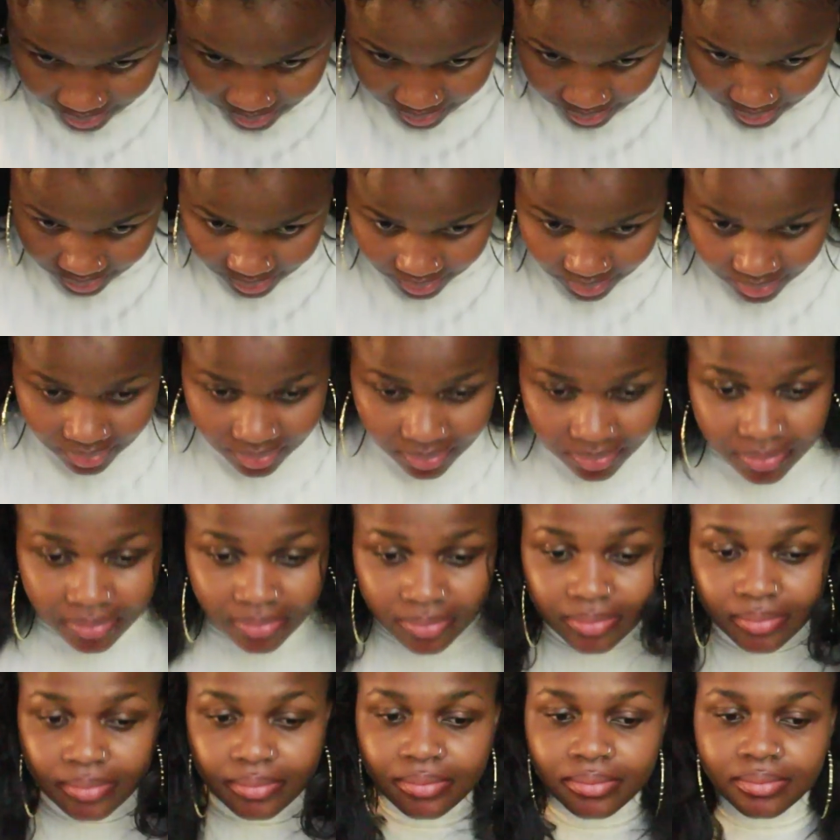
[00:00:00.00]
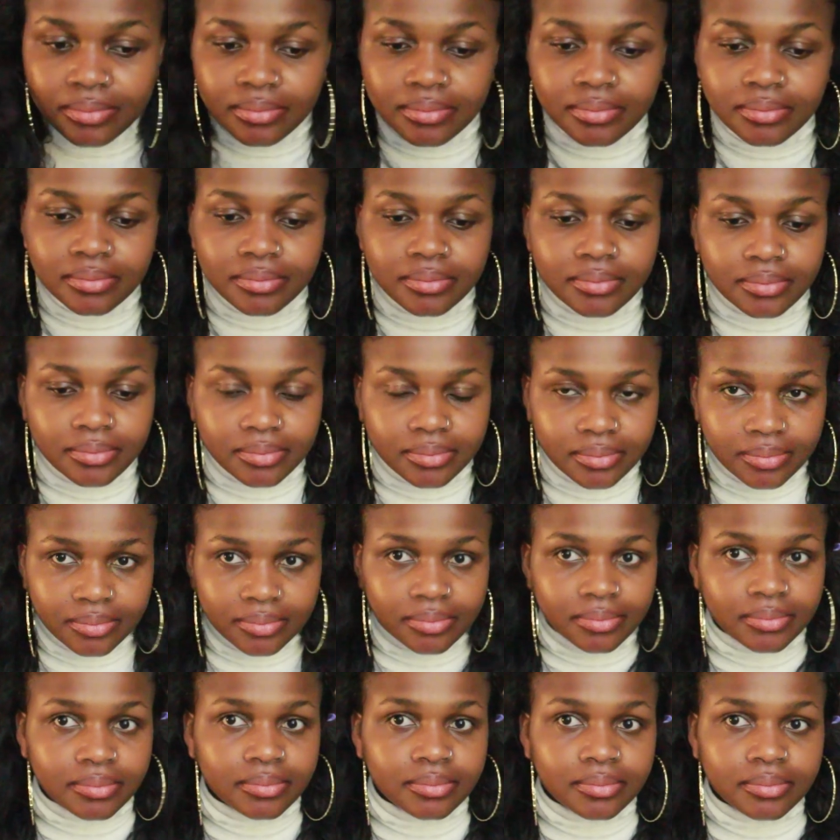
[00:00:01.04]

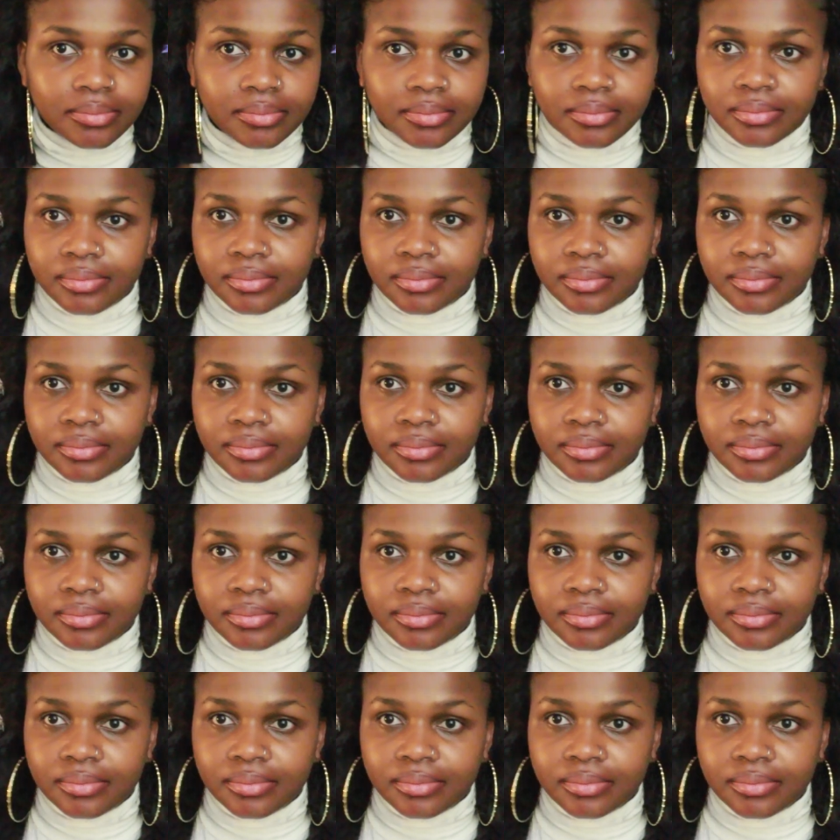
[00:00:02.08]
Nothing is said.